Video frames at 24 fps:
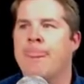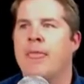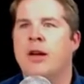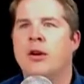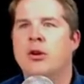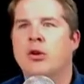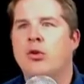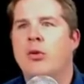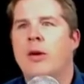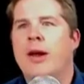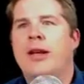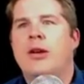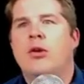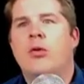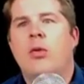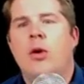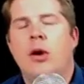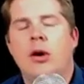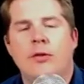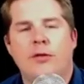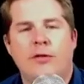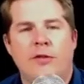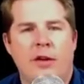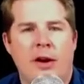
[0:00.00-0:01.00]
Great
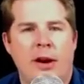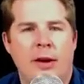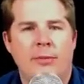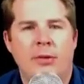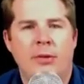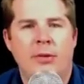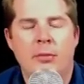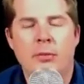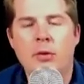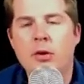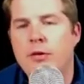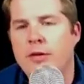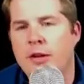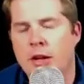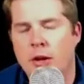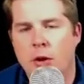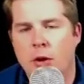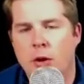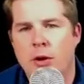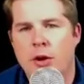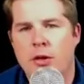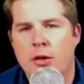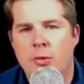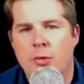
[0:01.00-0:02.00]
quote from the movie
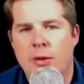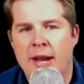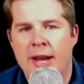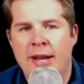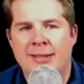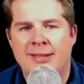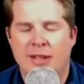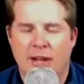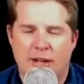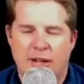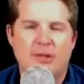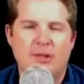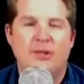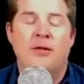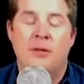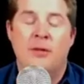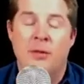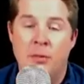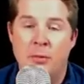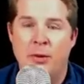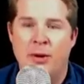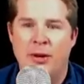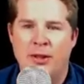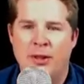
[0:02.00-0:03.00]
Lord of the Rings, also from
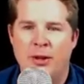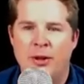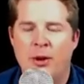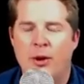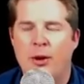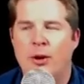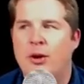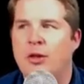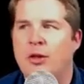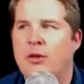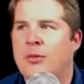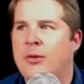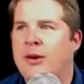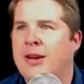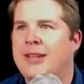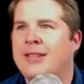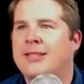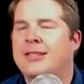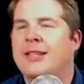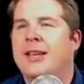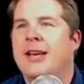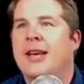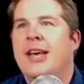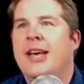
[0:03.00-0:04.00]
the book The Lord of the
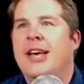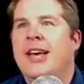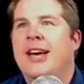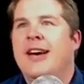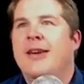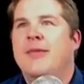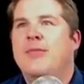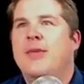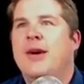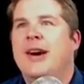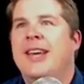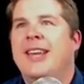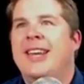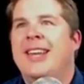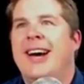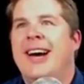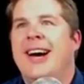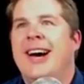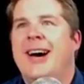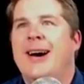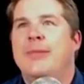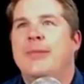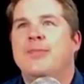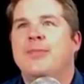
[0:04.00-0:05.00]
Rings. But
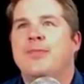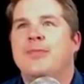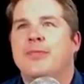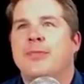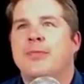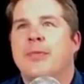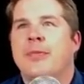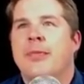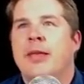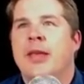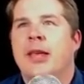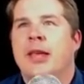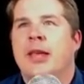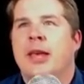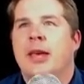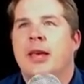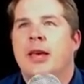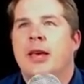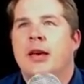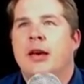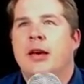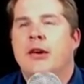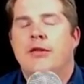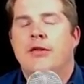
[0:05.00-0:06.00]

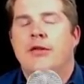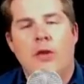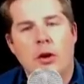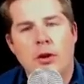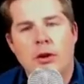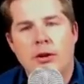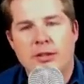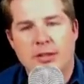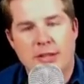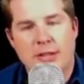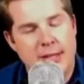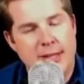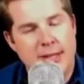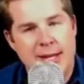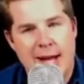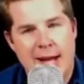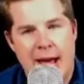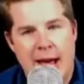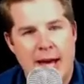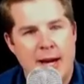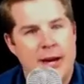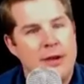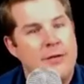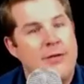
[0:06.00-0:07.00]
Frodo says to
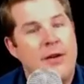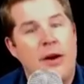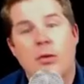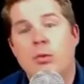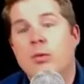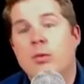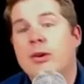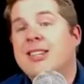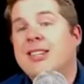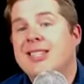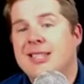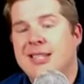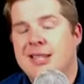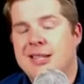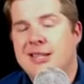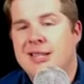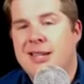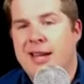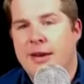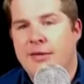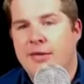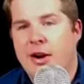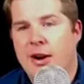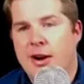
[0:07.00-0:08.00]
Gandalf, I
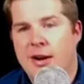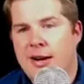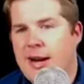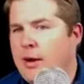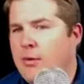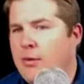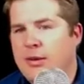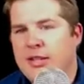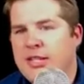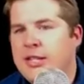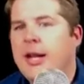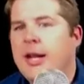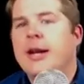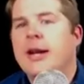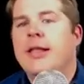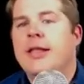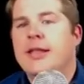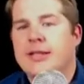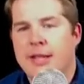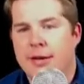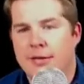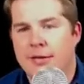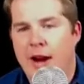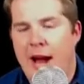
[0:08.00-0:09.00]
wish none of
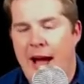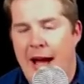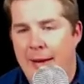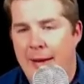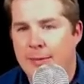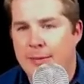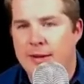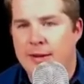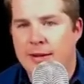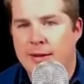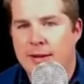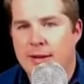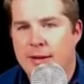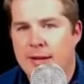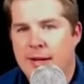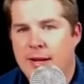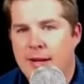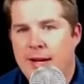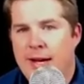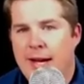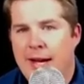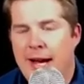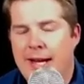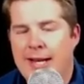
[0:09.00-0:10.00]
this ever happened.
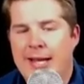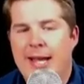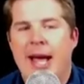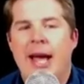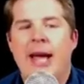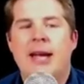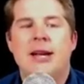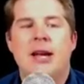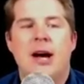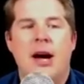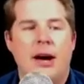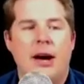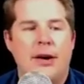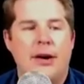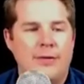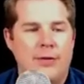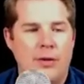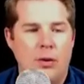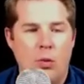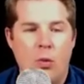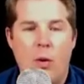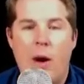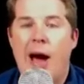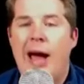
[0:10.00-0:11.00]
And Gandalf,
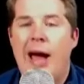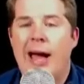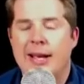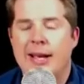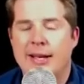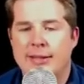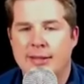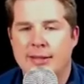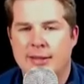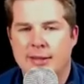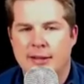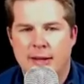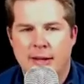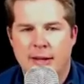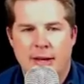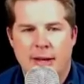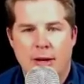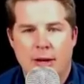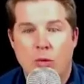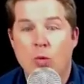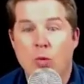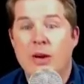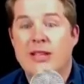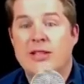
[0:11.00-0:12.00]
the wise
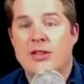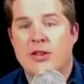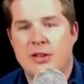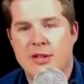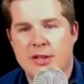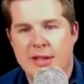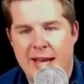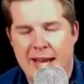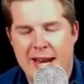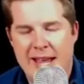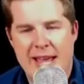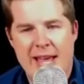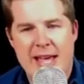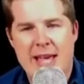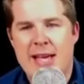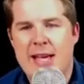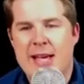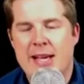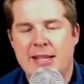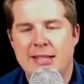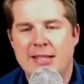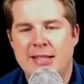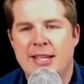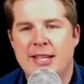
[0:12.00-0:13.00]
wizard that he
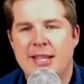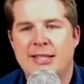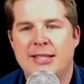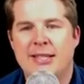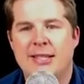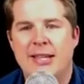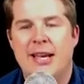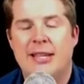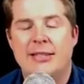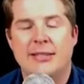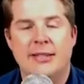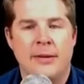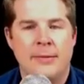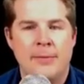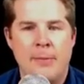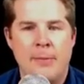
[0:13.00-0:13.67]
is, he says,